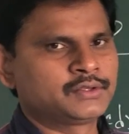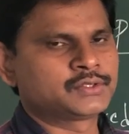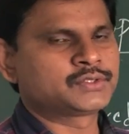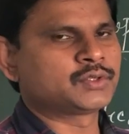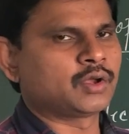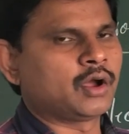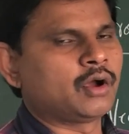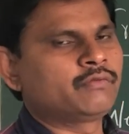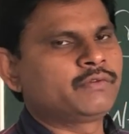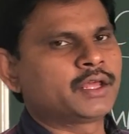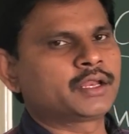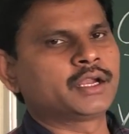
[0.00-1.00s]
So how
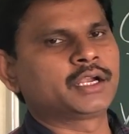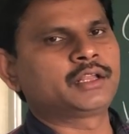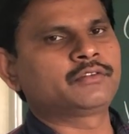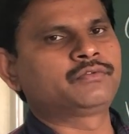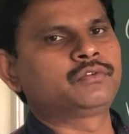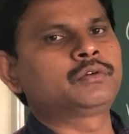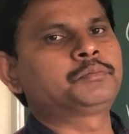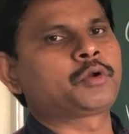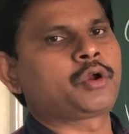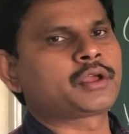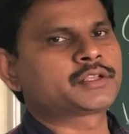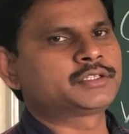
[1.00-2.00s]
we are getting fruit
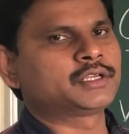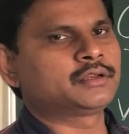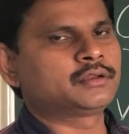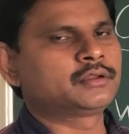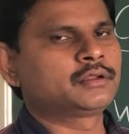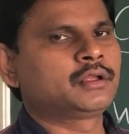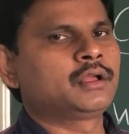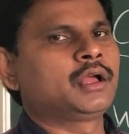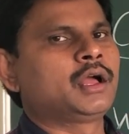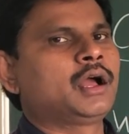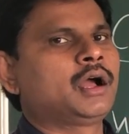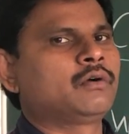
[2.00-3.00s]
production?
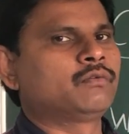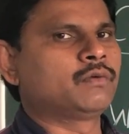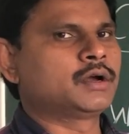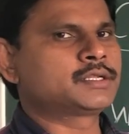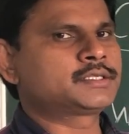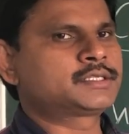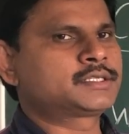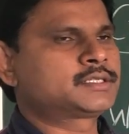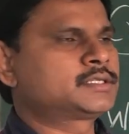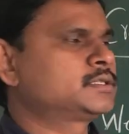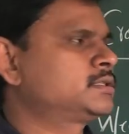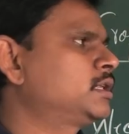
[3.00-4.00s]

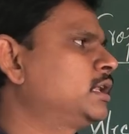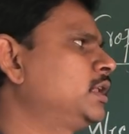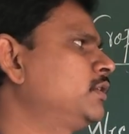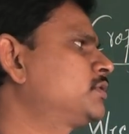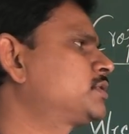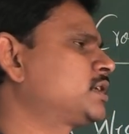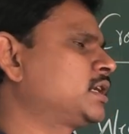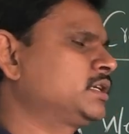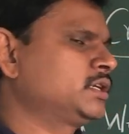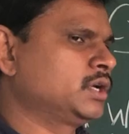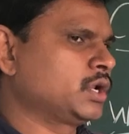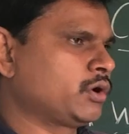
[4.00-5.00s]
Once the leaves
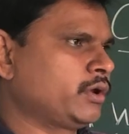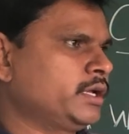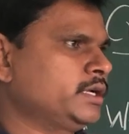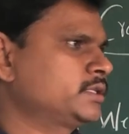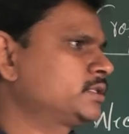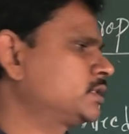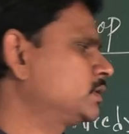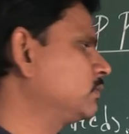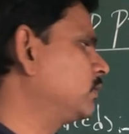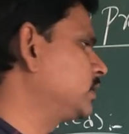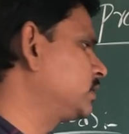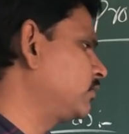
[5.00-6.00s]
started growing
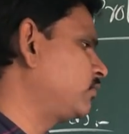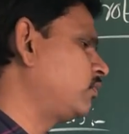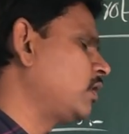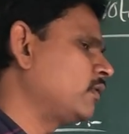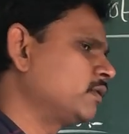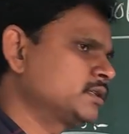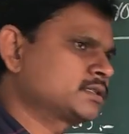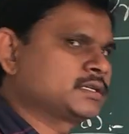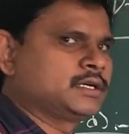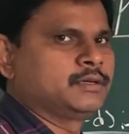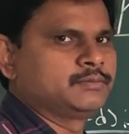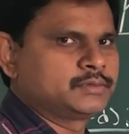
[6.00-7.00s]
and the flower
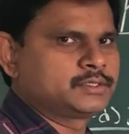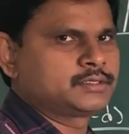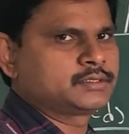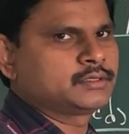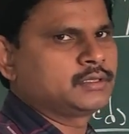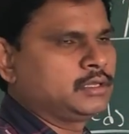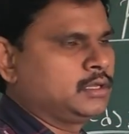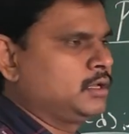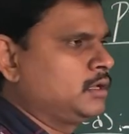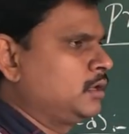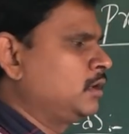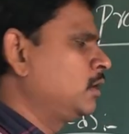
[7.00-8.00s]
comes,
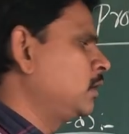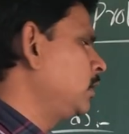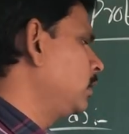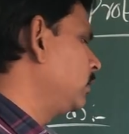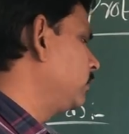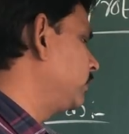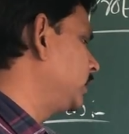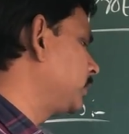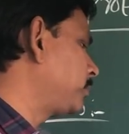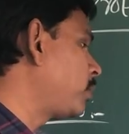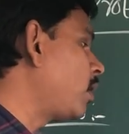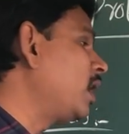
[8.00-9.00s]
when
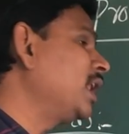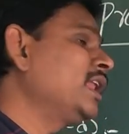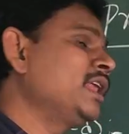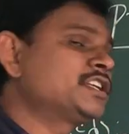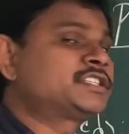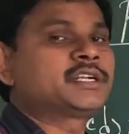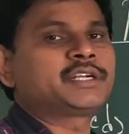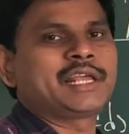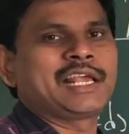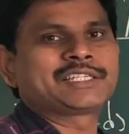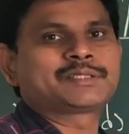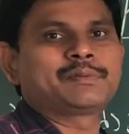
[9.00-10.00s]
the pollination
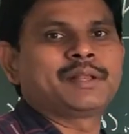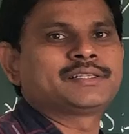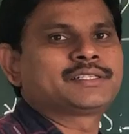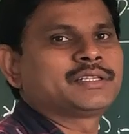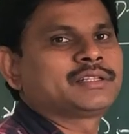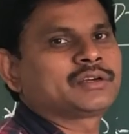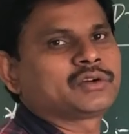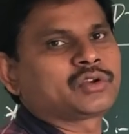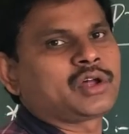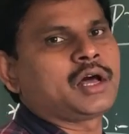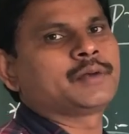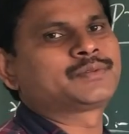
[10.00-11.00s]
takes place in the
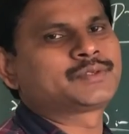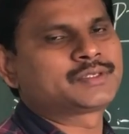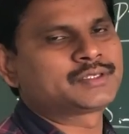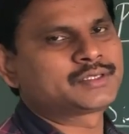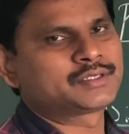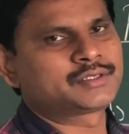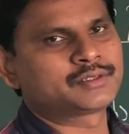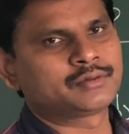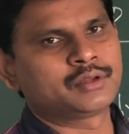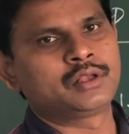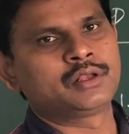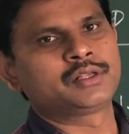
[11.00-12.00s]
crops,
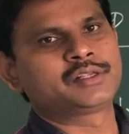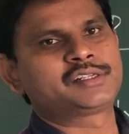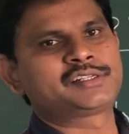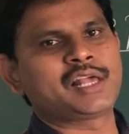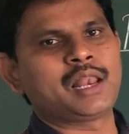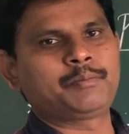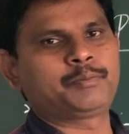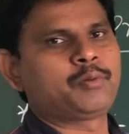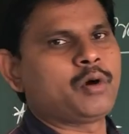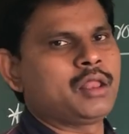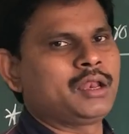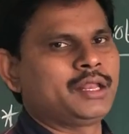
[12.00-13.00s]

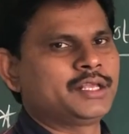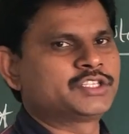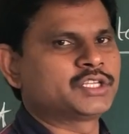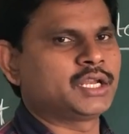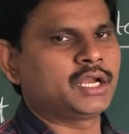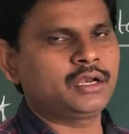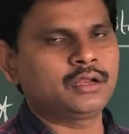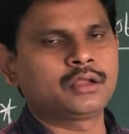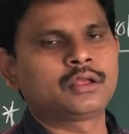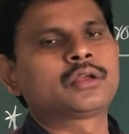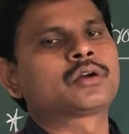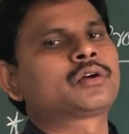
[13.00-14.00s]
self-pollination
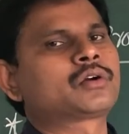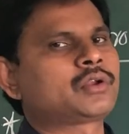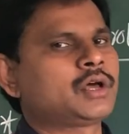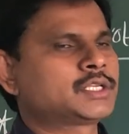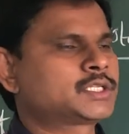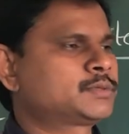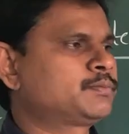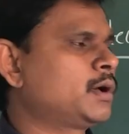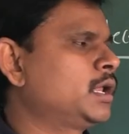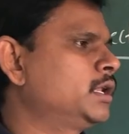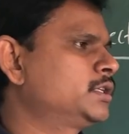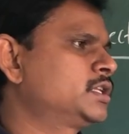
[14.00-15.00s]
and
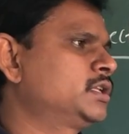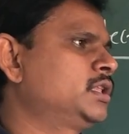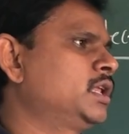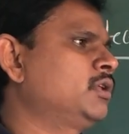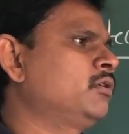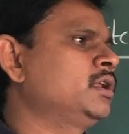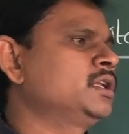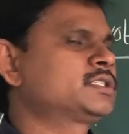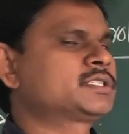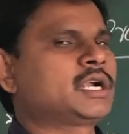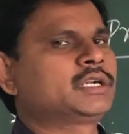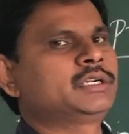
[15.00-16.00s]
cross-pollination, then only you
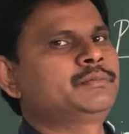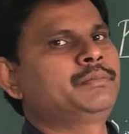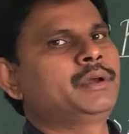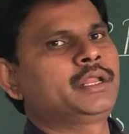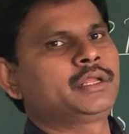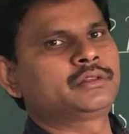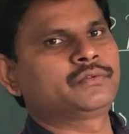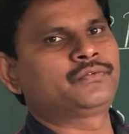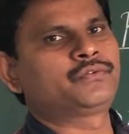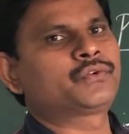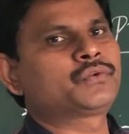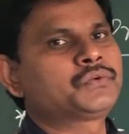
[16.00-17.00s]
started bearing the
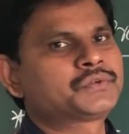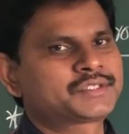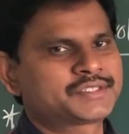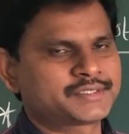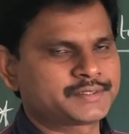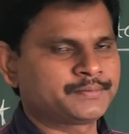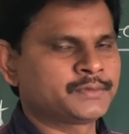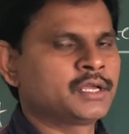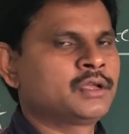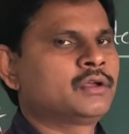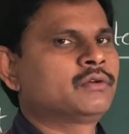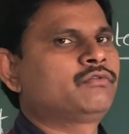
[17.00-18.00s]
fruits.
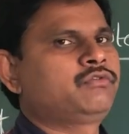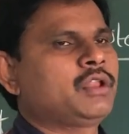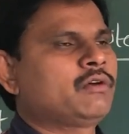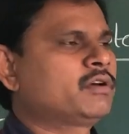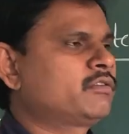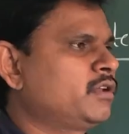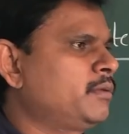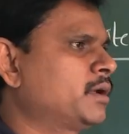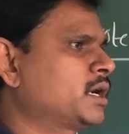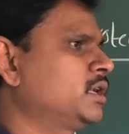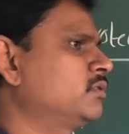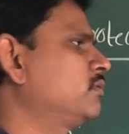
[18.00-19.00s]
Flower will be
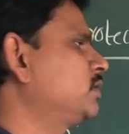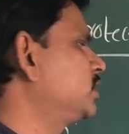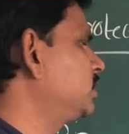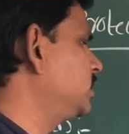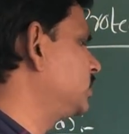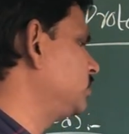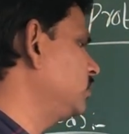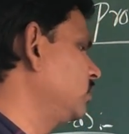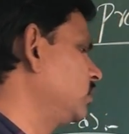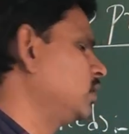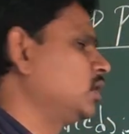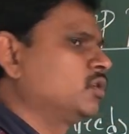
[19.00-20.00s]
converted into
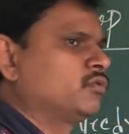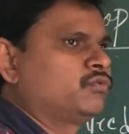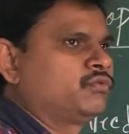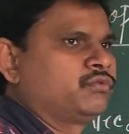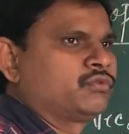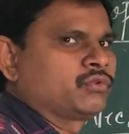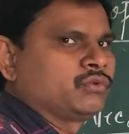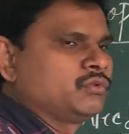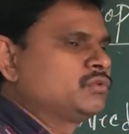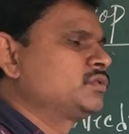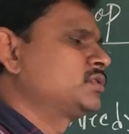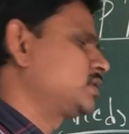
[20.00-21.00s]

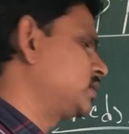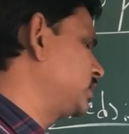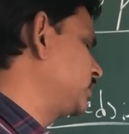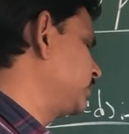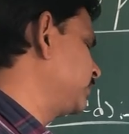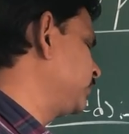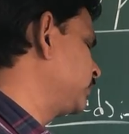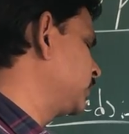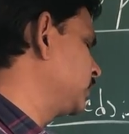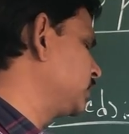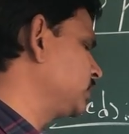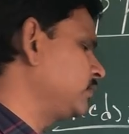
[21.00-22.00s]
fruits.
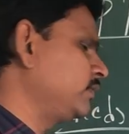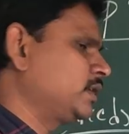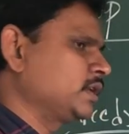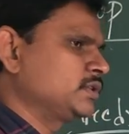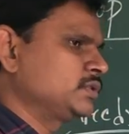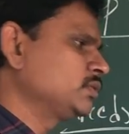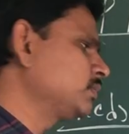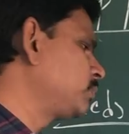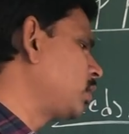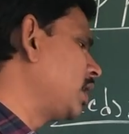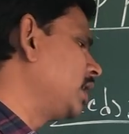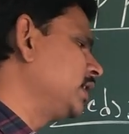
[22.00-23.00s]
So we can do
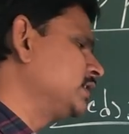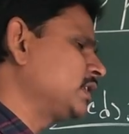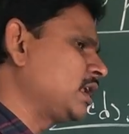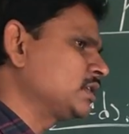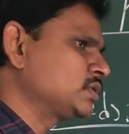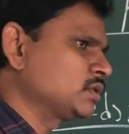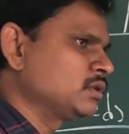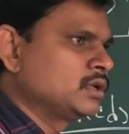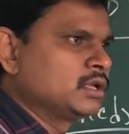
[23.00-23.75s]
pollination also.